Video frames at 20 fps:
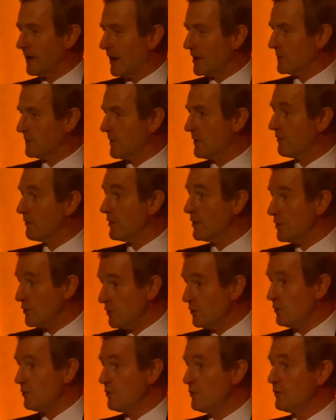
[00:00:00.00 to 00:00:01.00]
has been
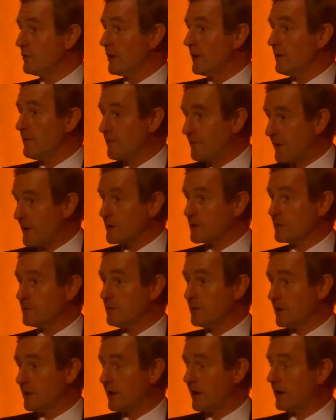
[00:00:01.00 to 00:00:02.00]
renewed
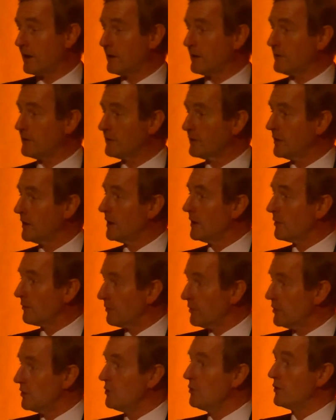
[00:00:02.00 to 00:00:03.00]
investment in Ireland,
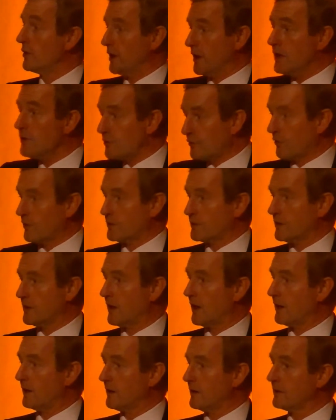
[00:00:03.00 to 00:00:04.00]
renewed interest in
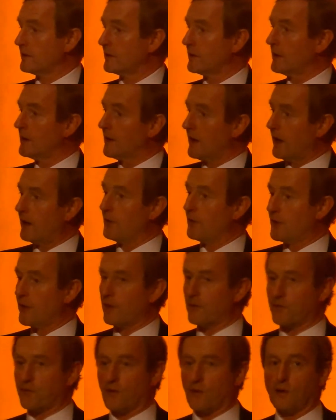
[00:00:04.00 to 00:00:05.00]
Ireland, and
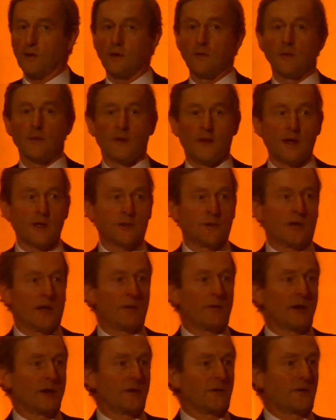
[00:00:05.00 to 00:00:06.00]
therefore that's why
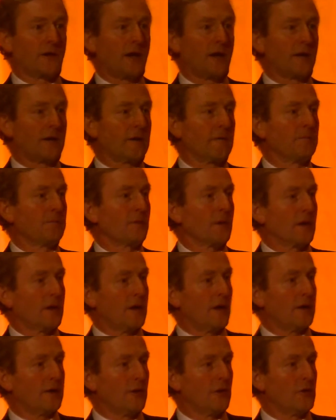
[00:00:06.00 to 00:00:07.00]
I want to thank
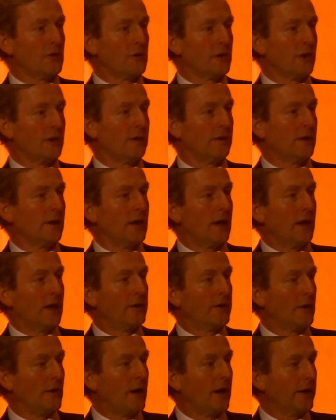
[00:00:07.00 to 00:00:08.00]
Cuyahoga
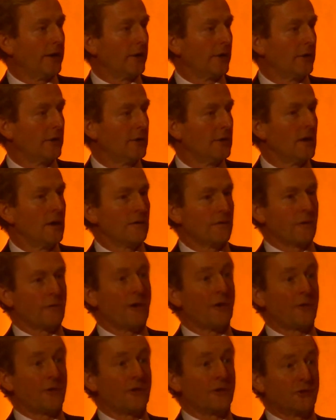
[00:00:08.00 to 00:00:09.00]
and Ohio for
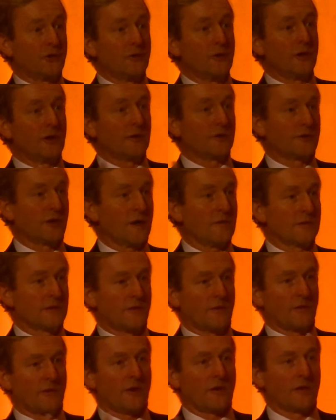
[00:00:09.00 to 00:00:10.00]
what they're doing in terms
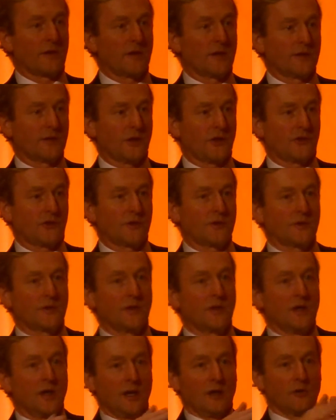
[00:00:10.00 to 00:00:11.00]
of our
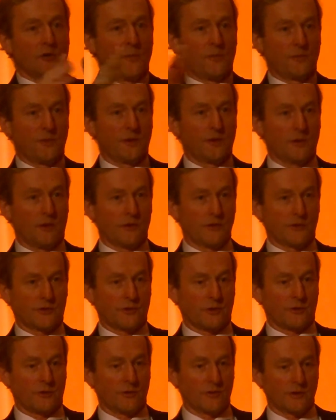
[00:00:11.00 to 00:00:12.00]
organisations in opening those
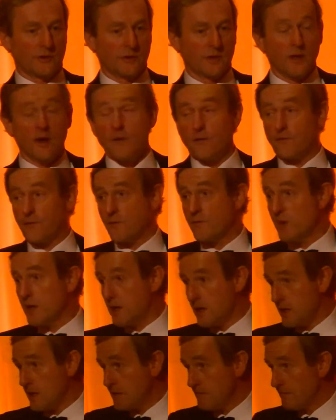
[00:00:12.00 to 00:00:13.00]
doors. For
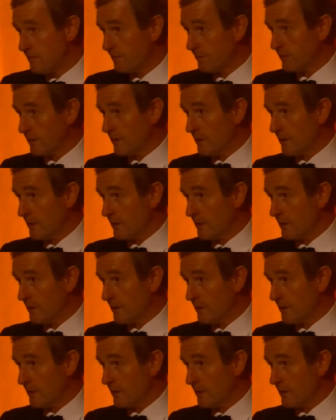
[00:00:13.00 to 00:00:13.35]
me,